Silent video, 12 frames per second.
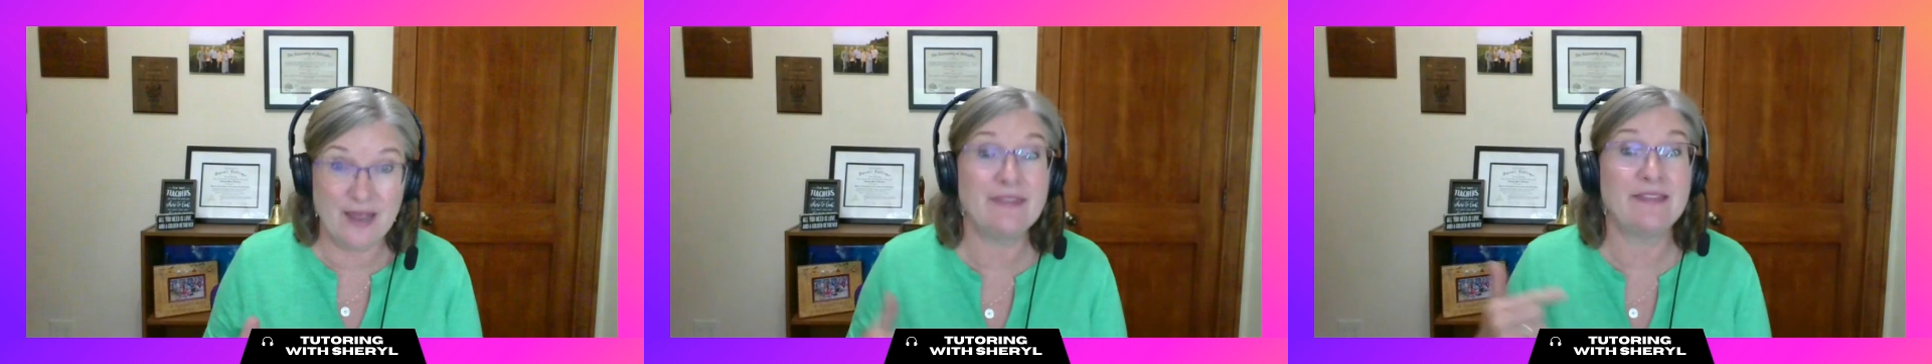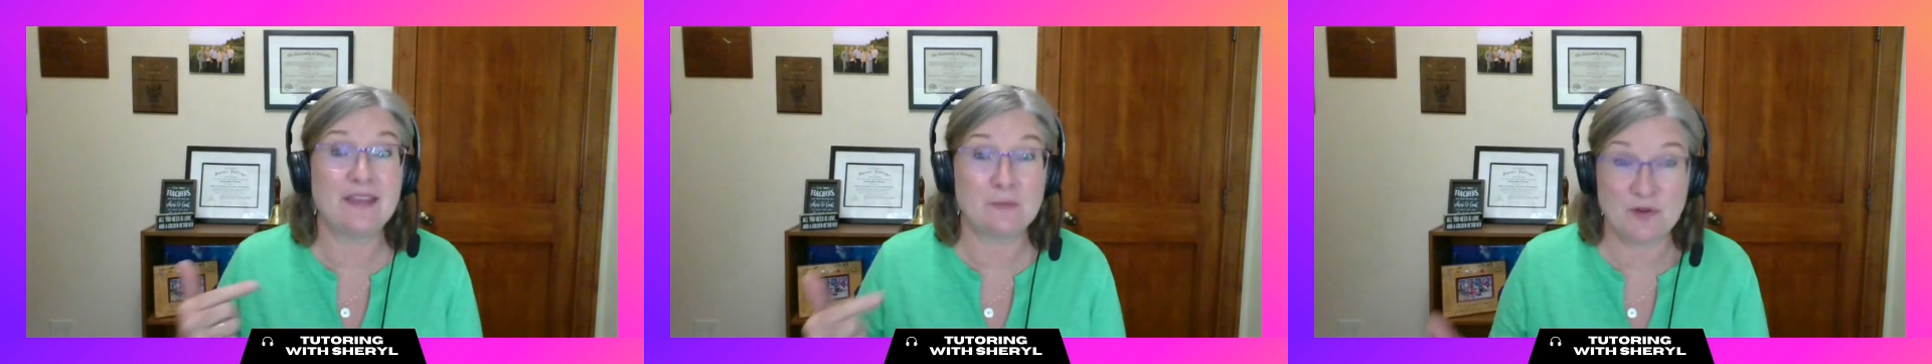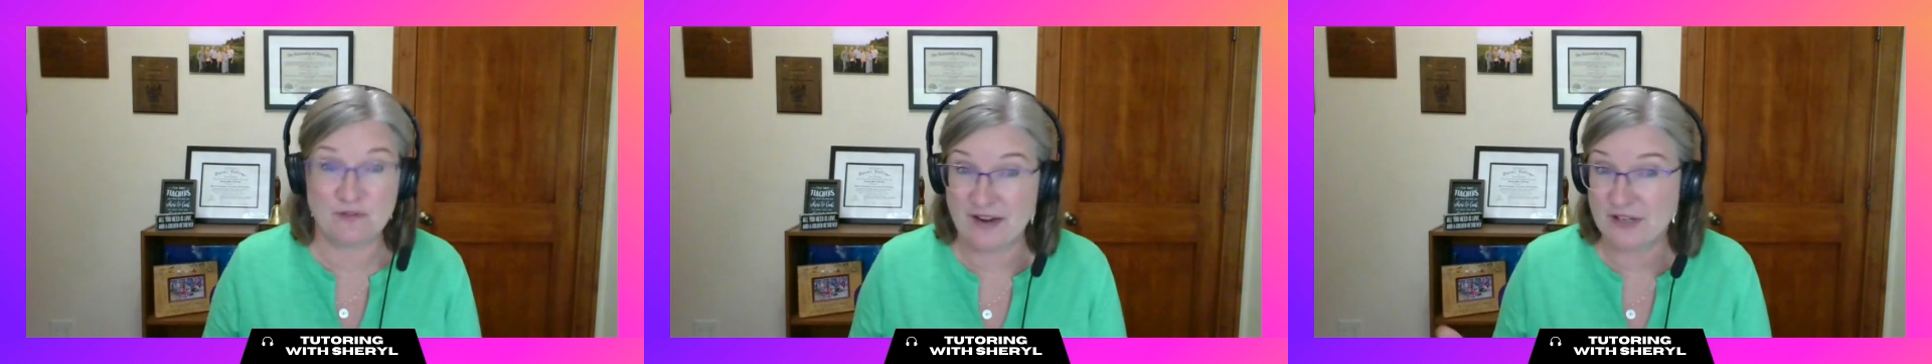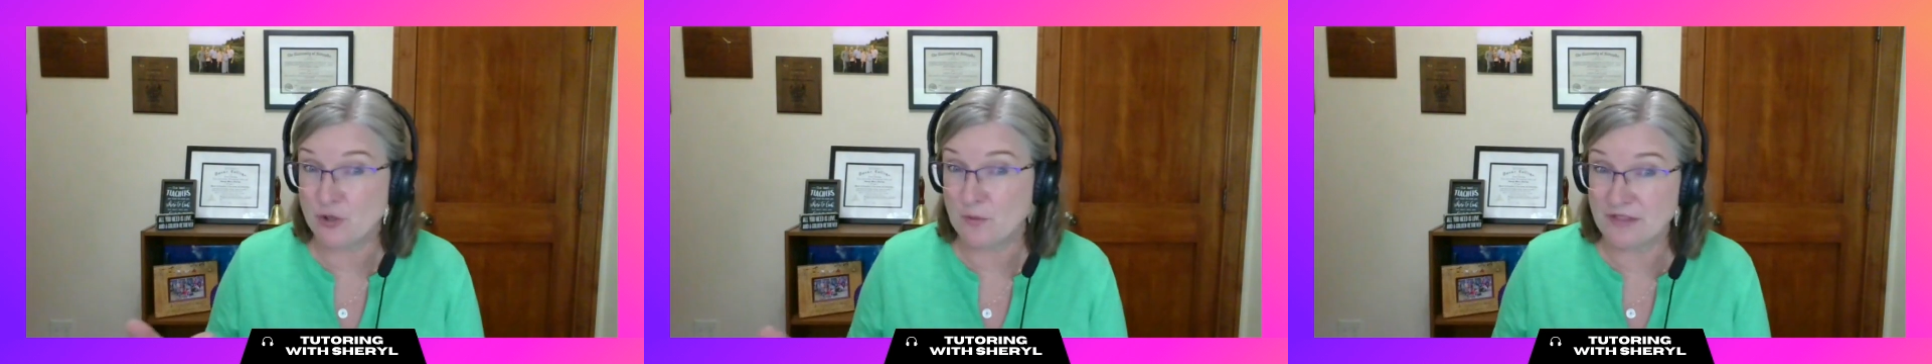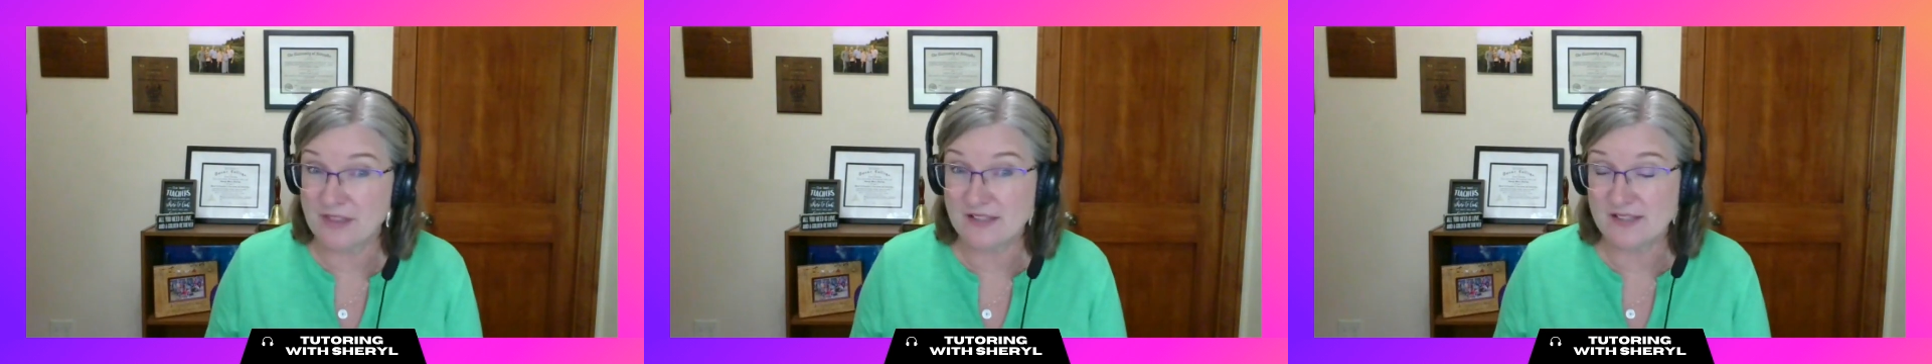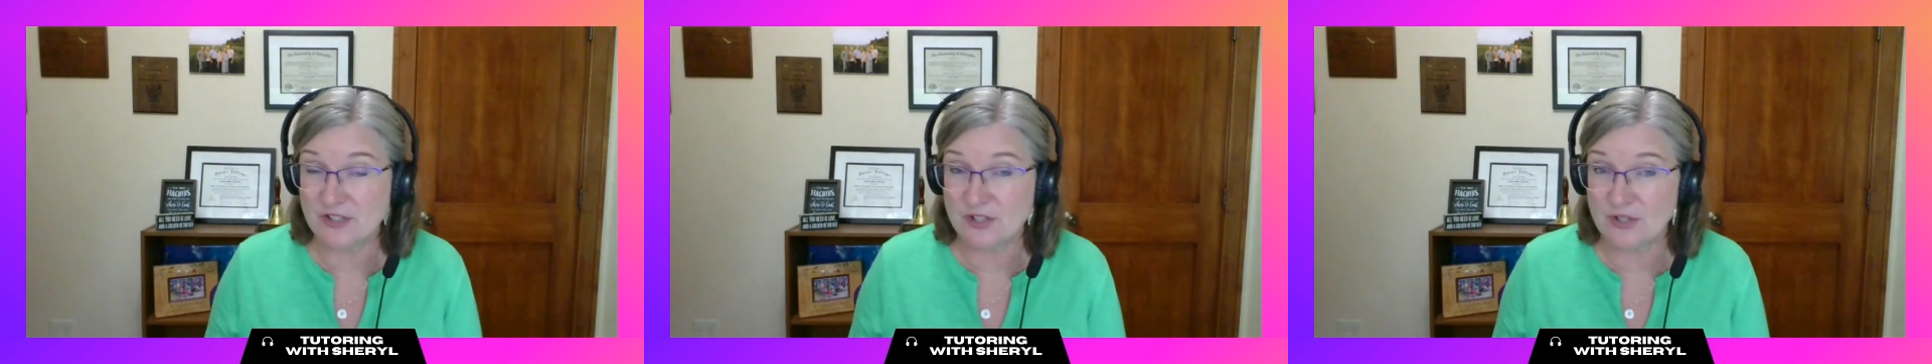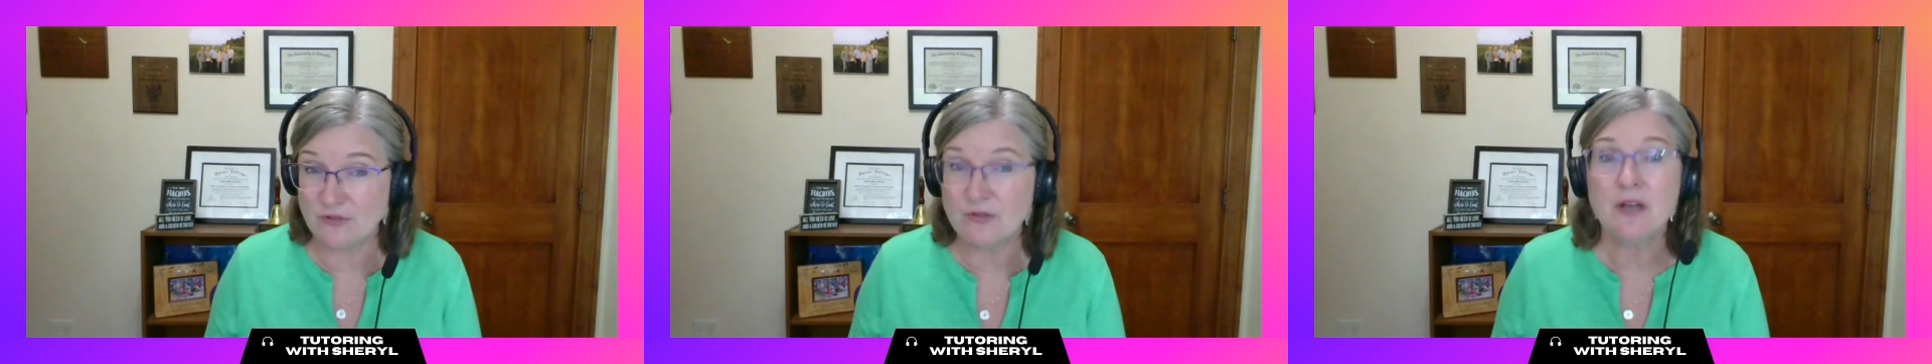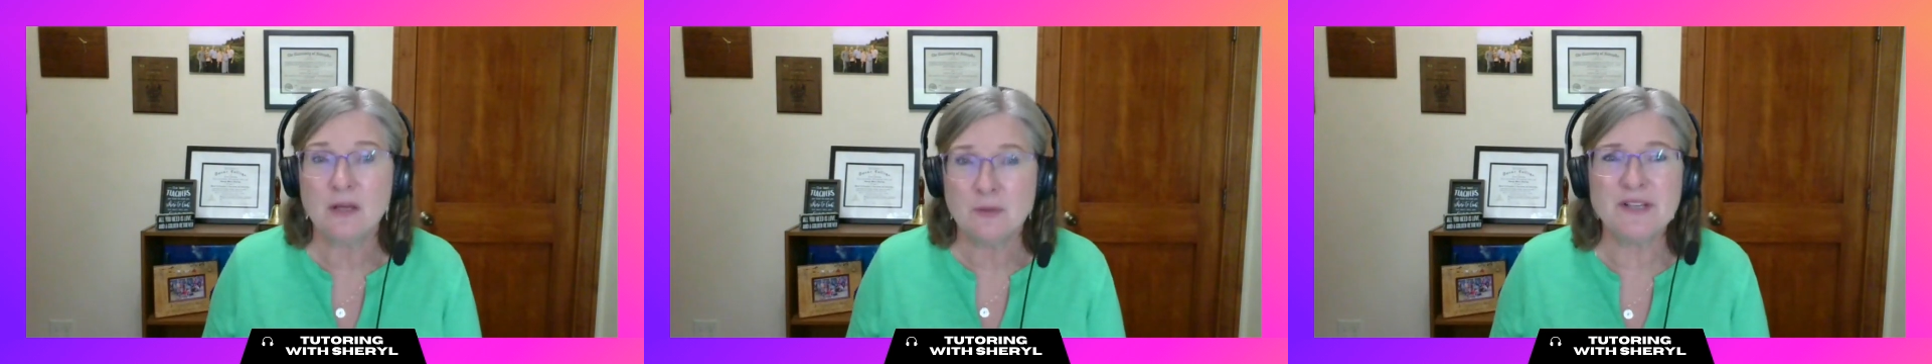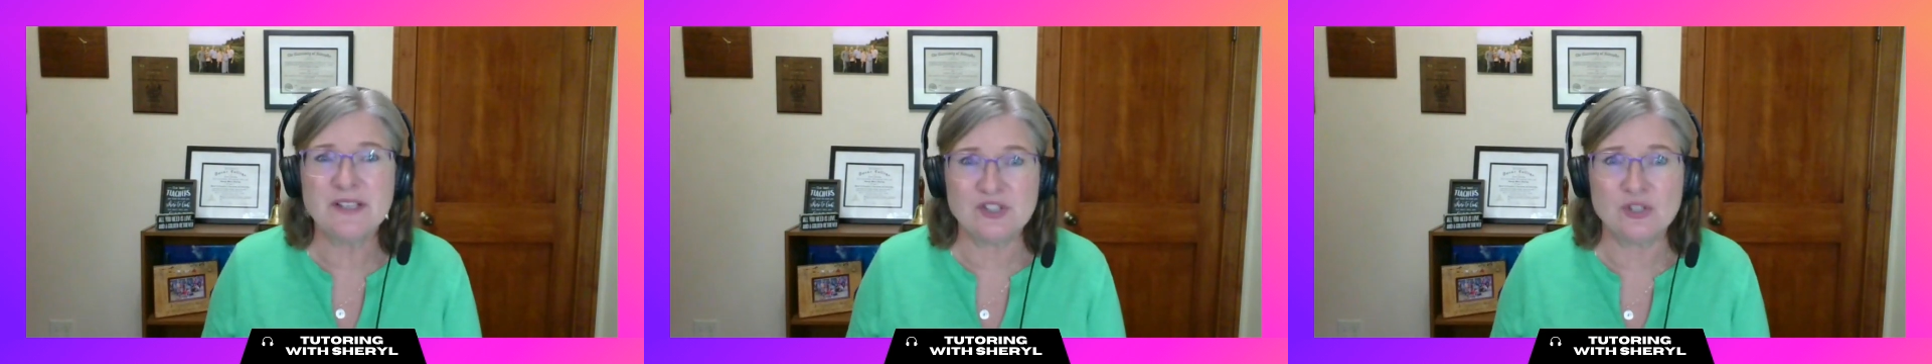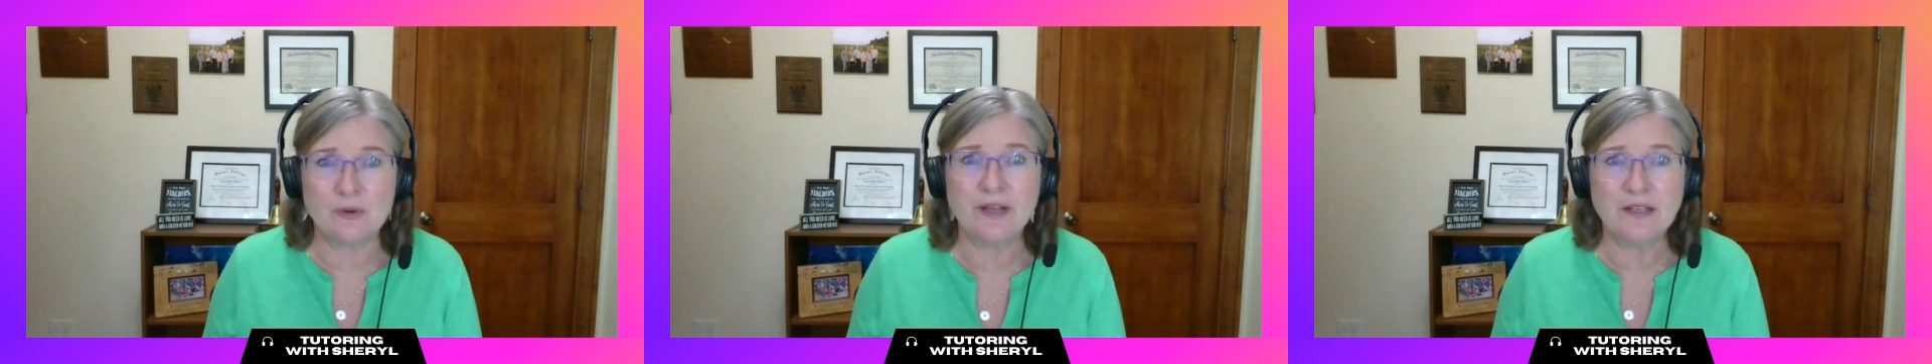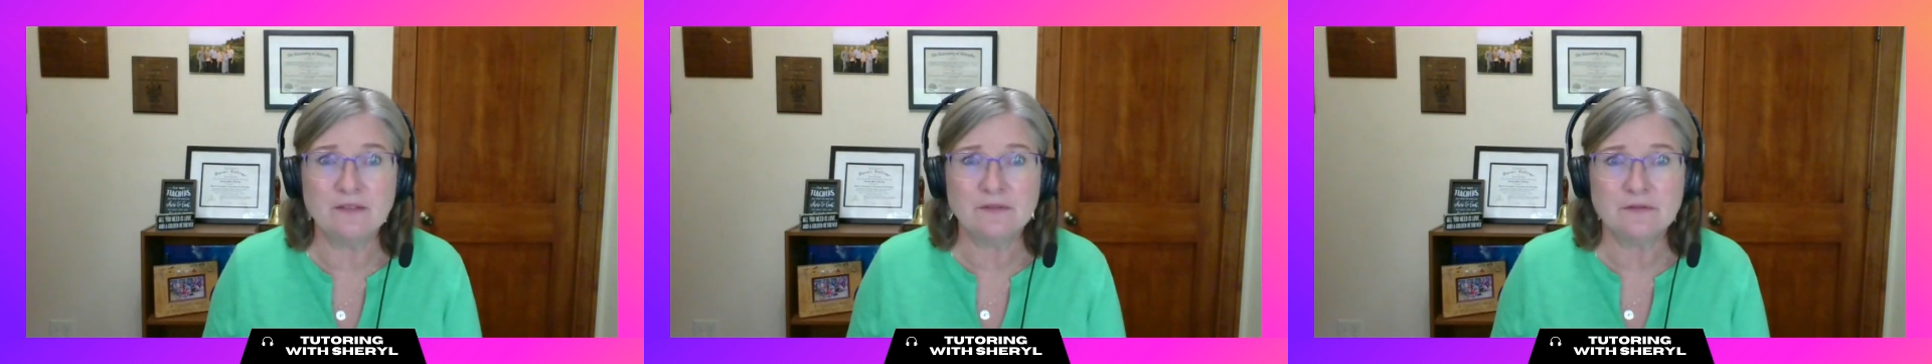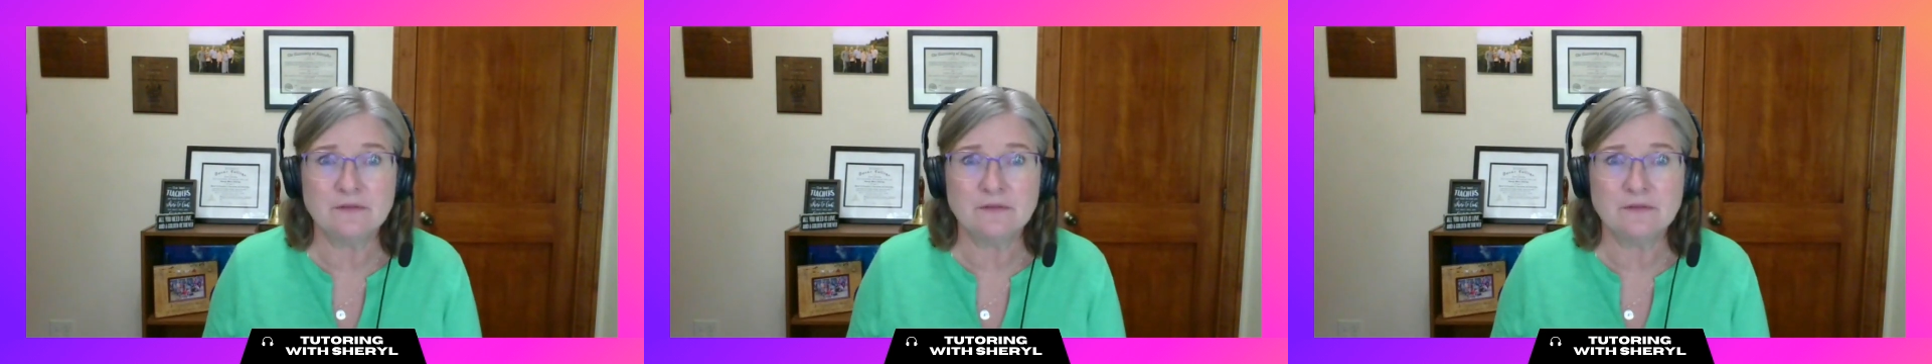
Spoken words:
and then they provide you with things to do, please do it.